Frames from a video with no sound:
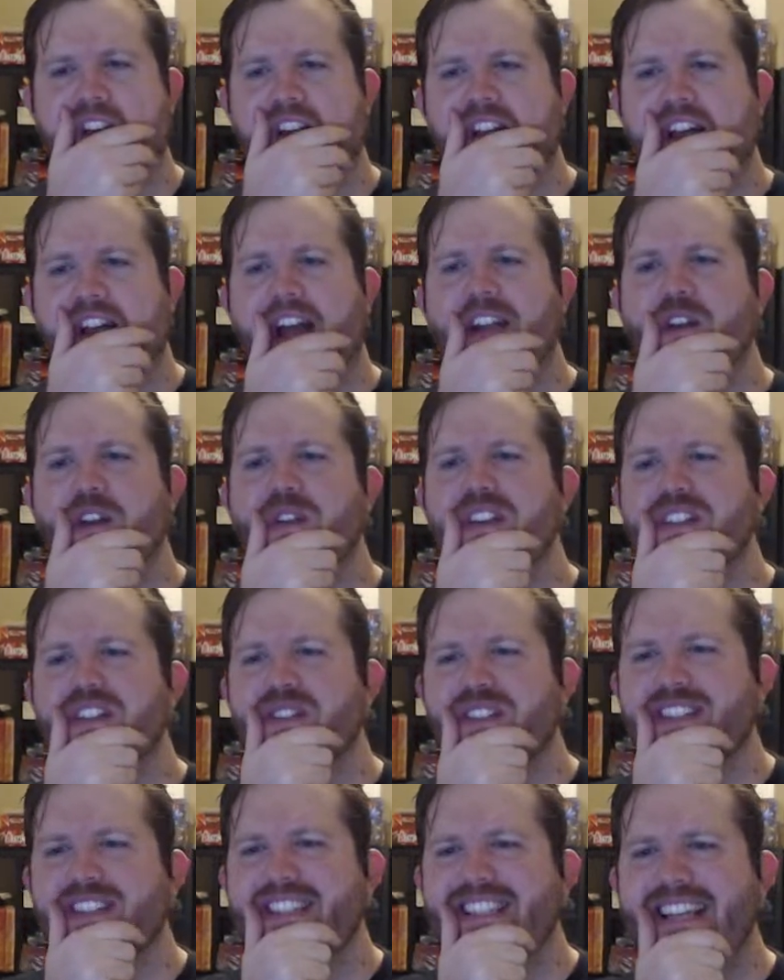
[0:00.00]
I know these
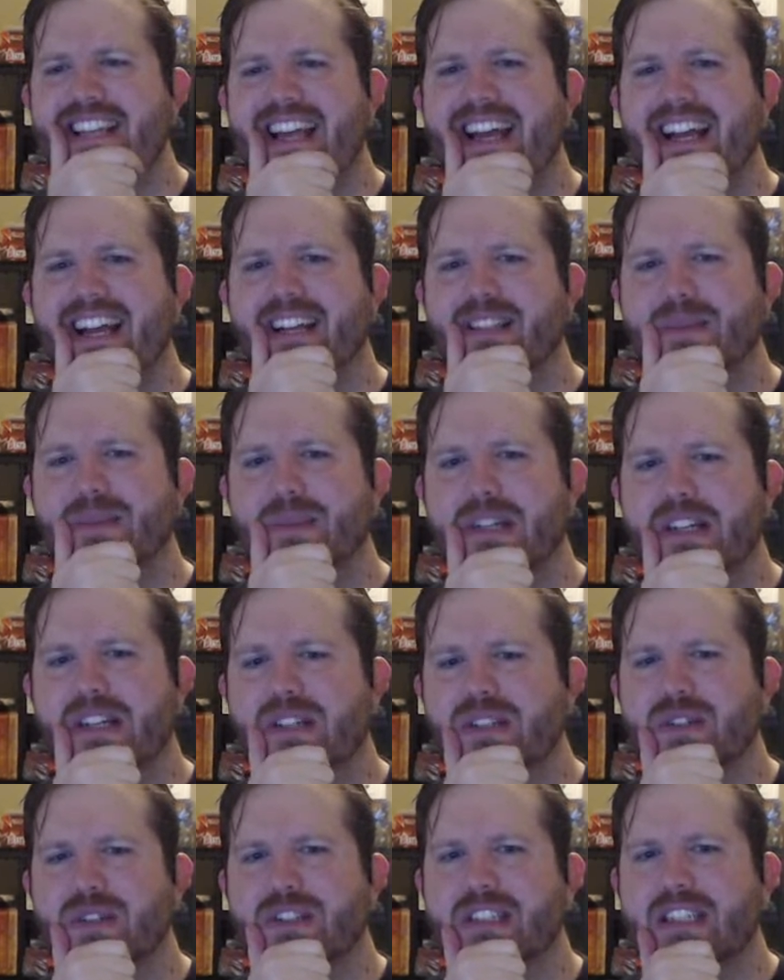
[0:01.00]
are stacks, but I
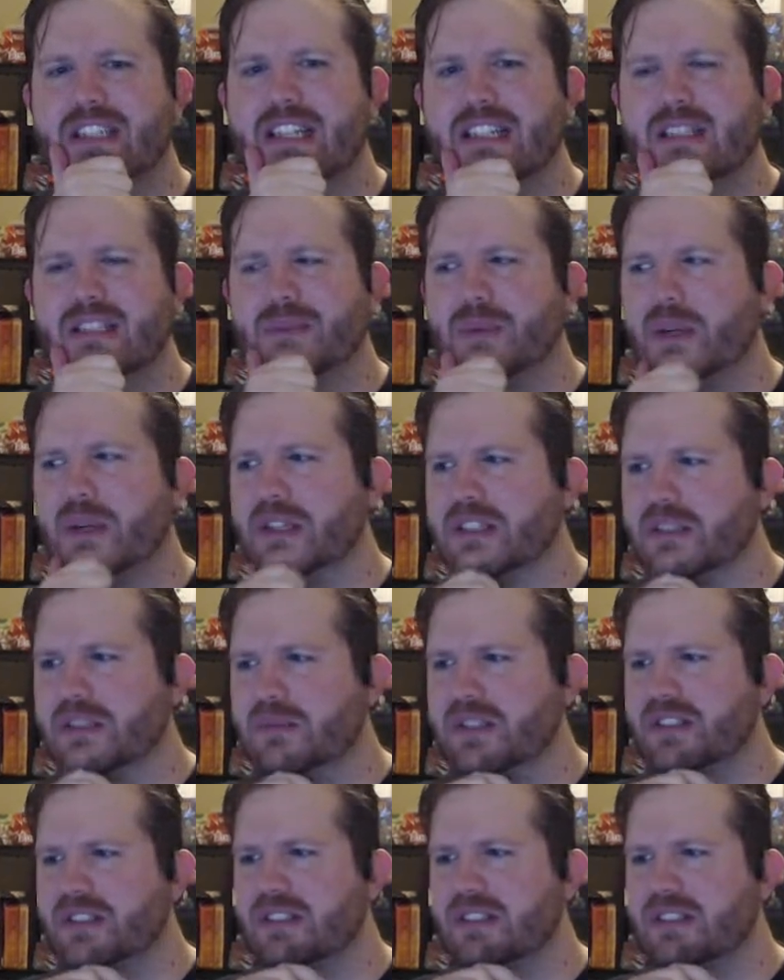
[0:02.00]
don't know what the next part is gonna be.